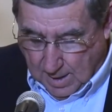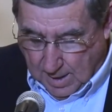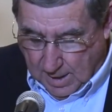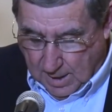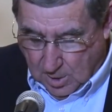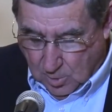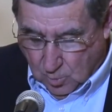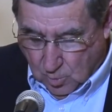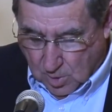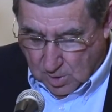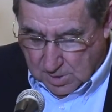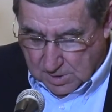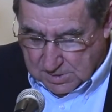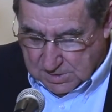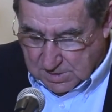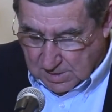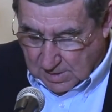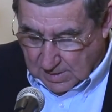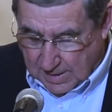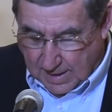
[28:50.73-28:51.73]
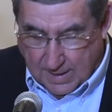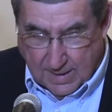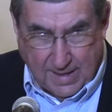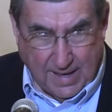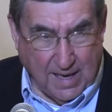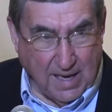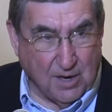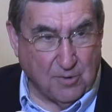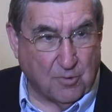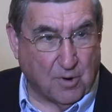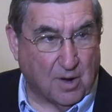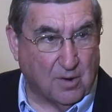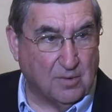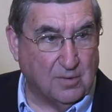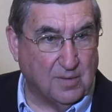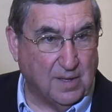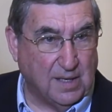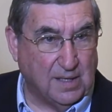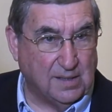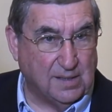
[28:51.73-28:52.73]
He was a hero
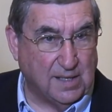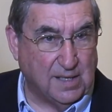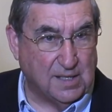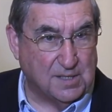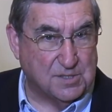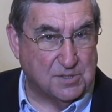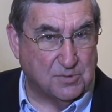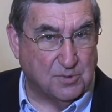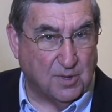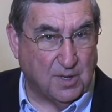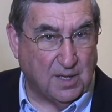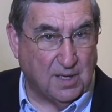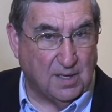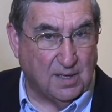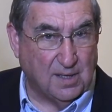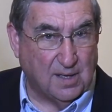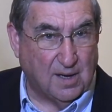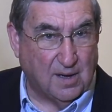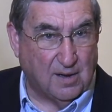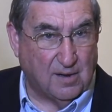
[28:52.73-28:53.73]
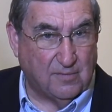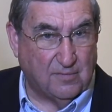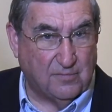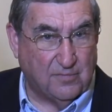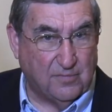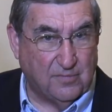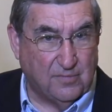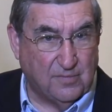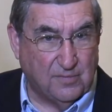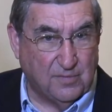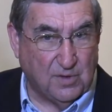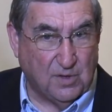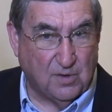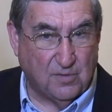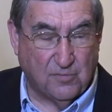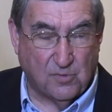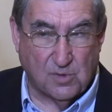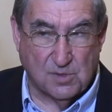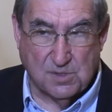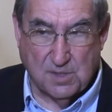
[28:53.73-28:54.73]
in the history of the
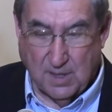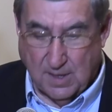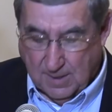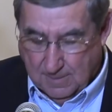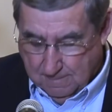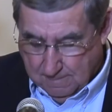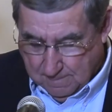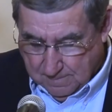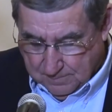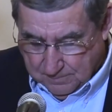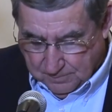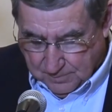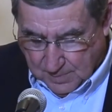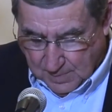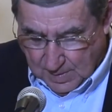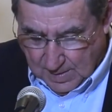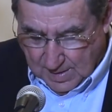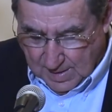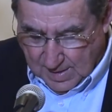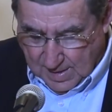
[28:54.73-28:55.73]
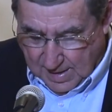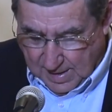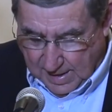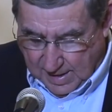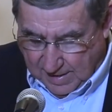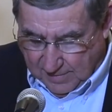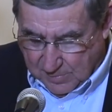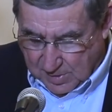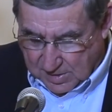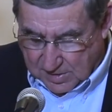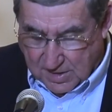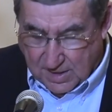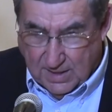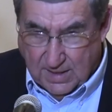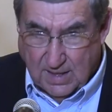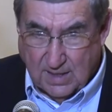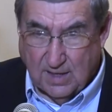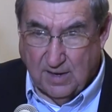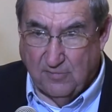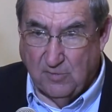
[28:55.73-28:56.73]
university. And I've been
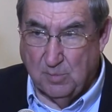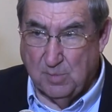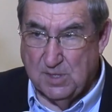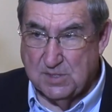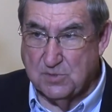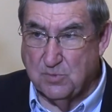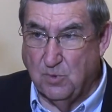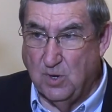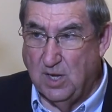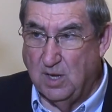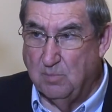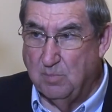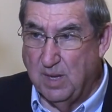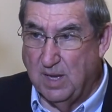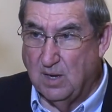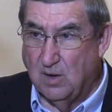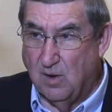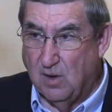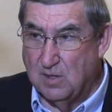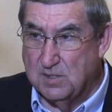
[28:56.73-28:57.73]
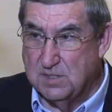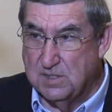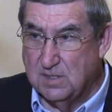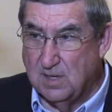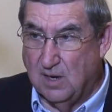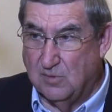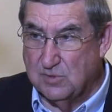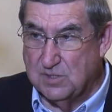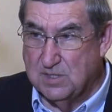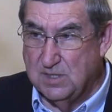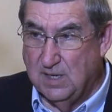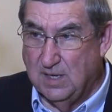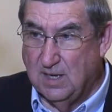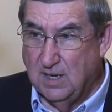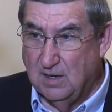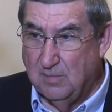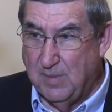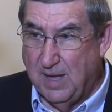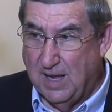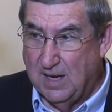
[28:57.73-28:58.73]
thinking of him this week because I was
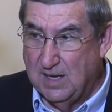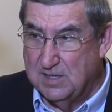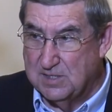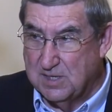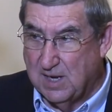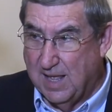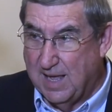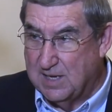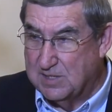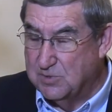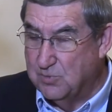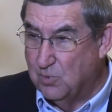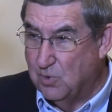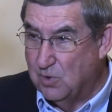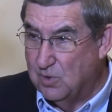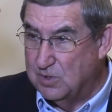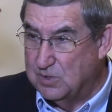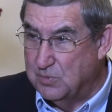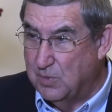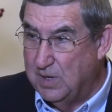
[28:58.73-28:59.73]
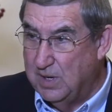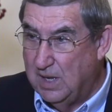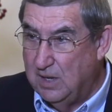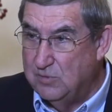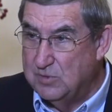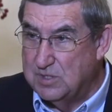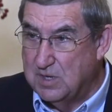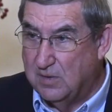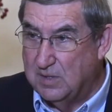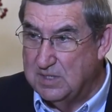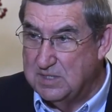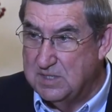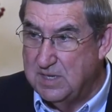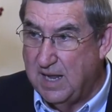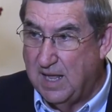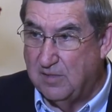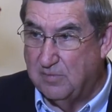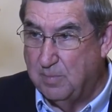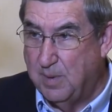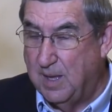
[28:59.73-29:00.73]
thinking about his last words. When he was on his
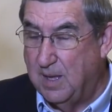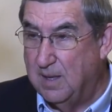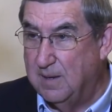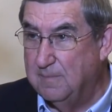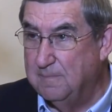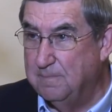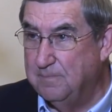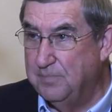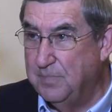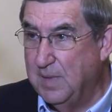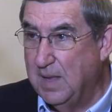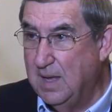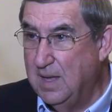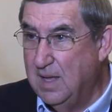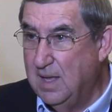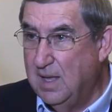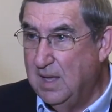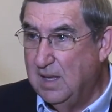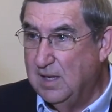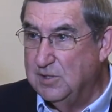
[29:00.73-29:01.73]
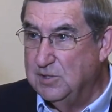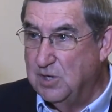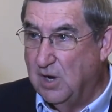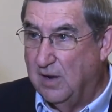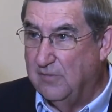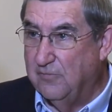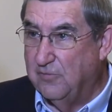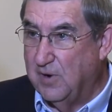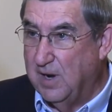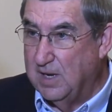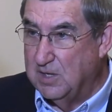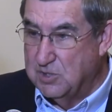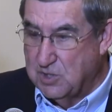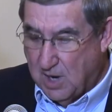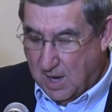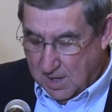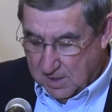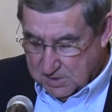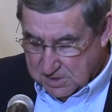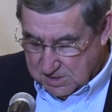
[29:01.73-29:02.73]
deathbed, John Frank
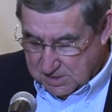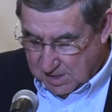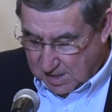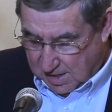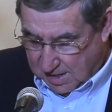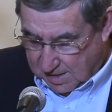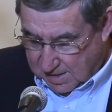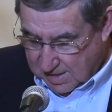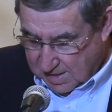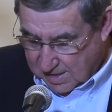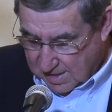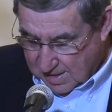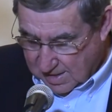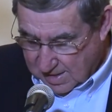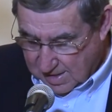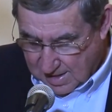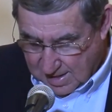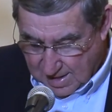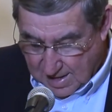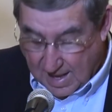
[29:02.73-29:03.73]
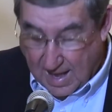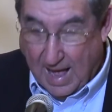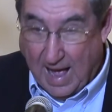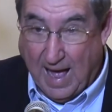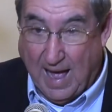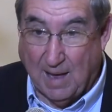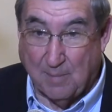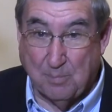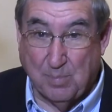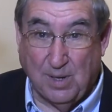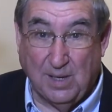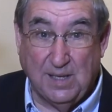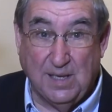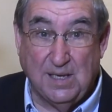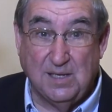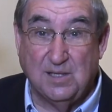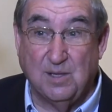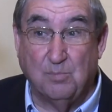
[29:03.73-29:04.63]
Childs said, I plead